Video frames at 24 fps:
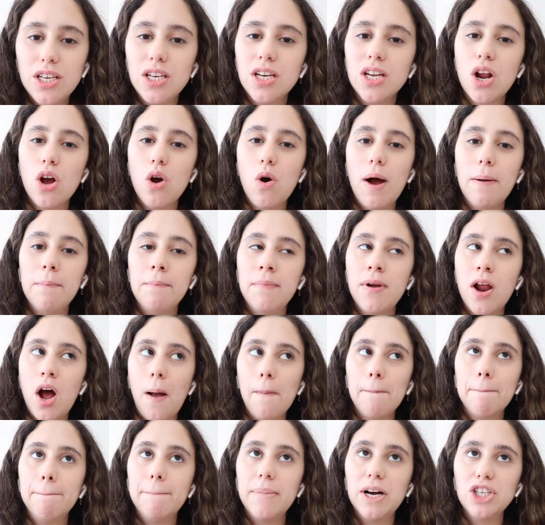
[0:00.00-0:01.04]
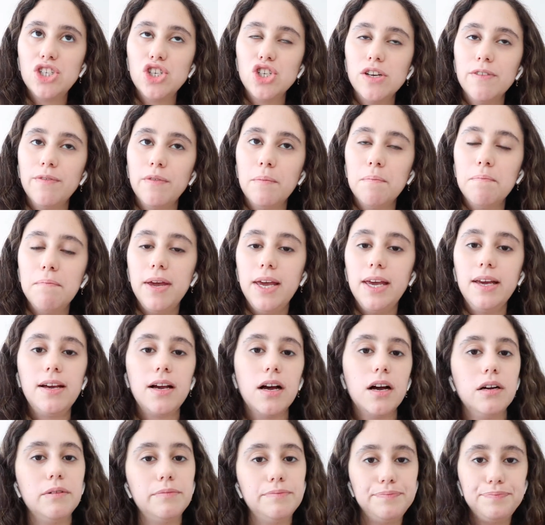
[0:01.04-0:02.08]
You know, I'm not much of a
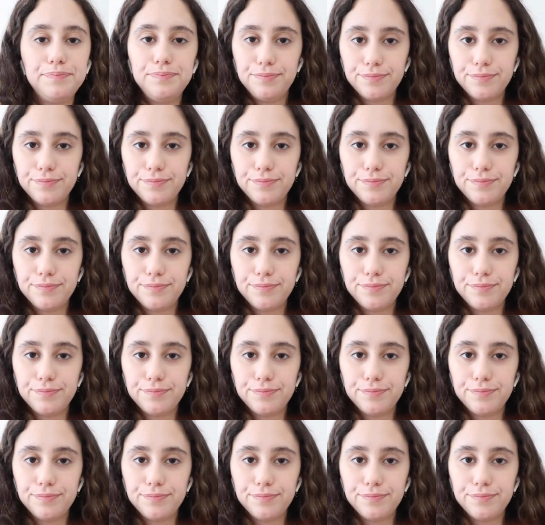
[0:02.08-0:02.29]
makeup